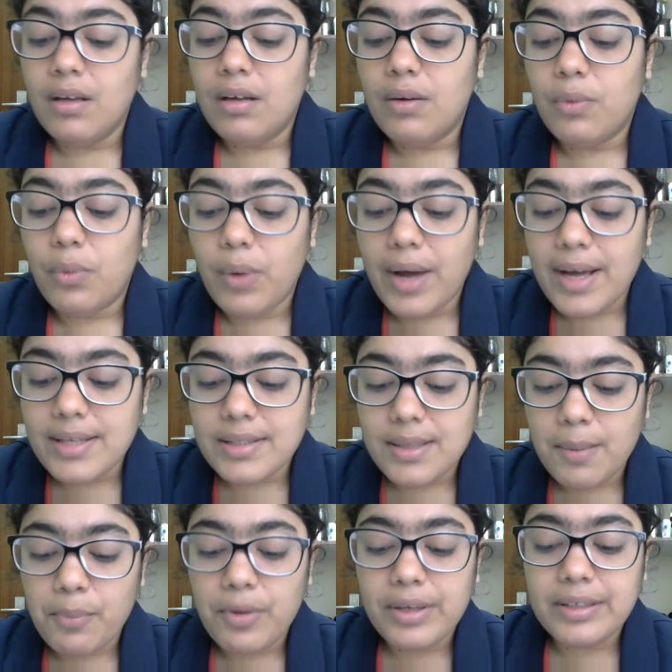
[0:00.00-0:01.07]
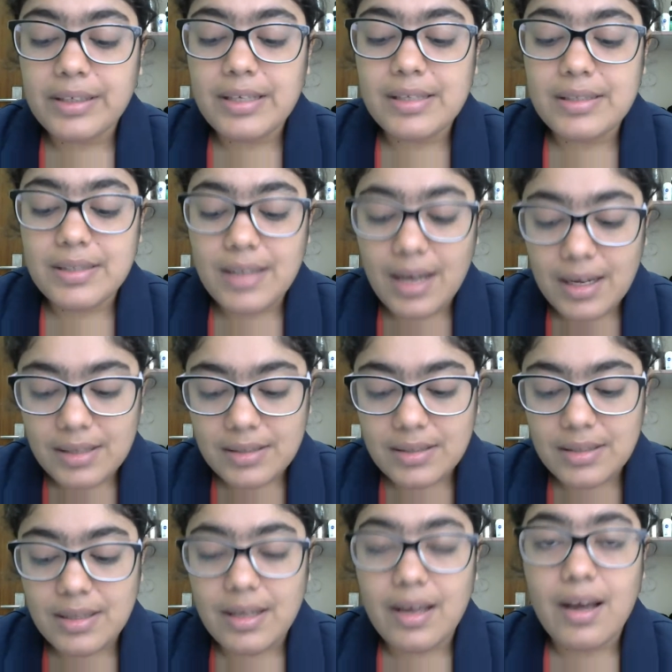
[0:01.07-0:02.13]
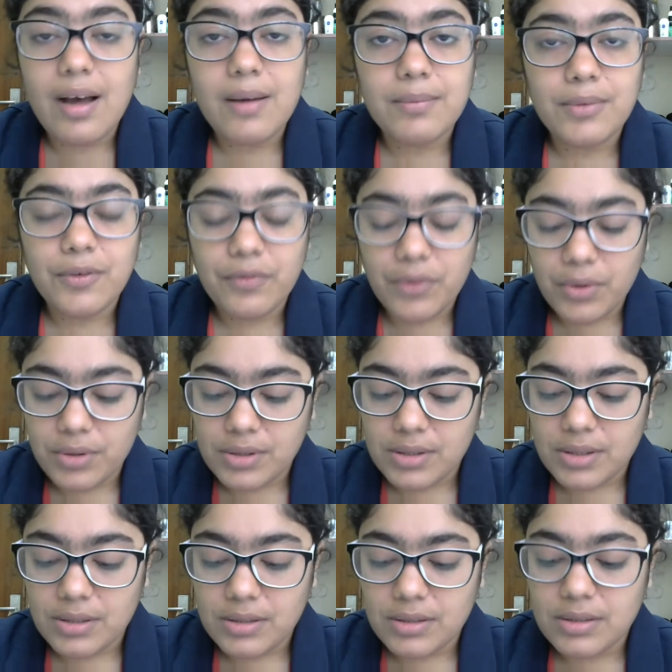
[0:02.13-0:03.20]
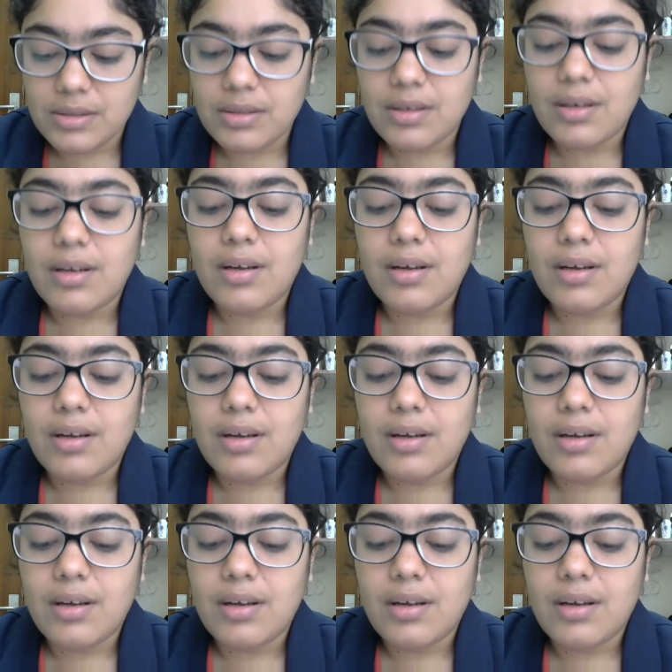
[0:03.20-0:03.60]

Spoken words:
where someone deserts the armed forces